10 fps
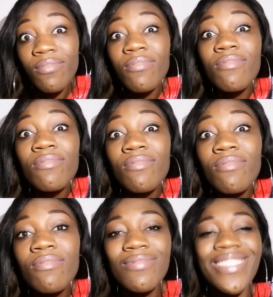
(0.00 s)

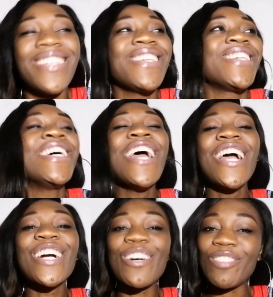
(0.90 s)
Hmm?
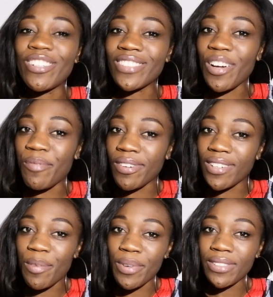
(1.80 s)
Come on, come
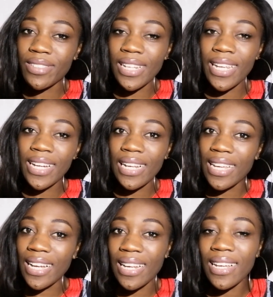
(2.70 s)
on, come on. Click,
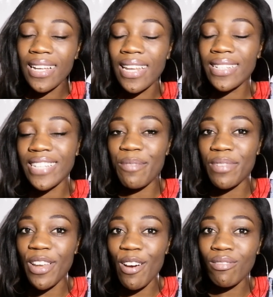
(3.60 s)
click, click, click down
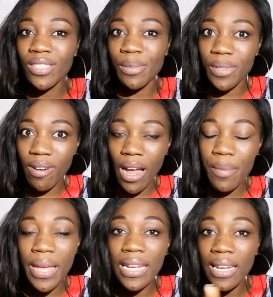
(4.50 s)
below,
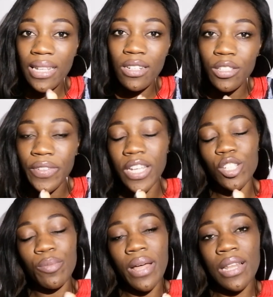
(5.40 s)
subscribe, and click
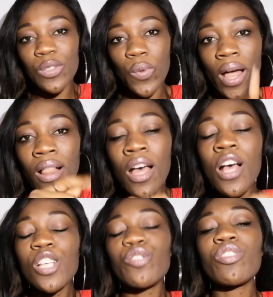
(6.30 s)
notification bell as well
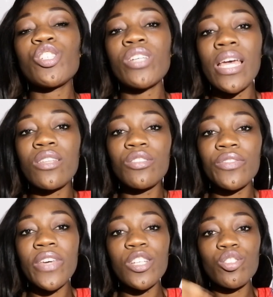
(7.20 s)
so that you get
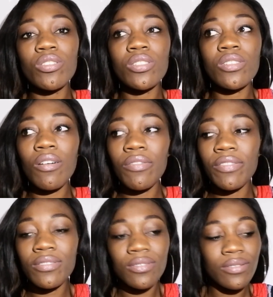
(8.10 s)
notifications of
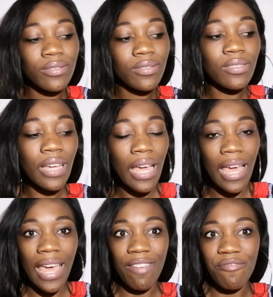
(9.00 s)

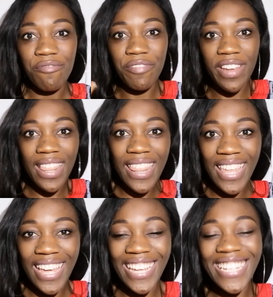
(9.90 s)

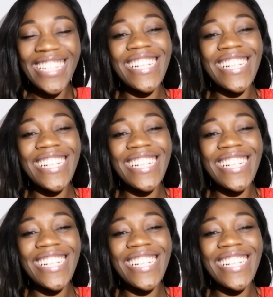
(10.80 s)
everything.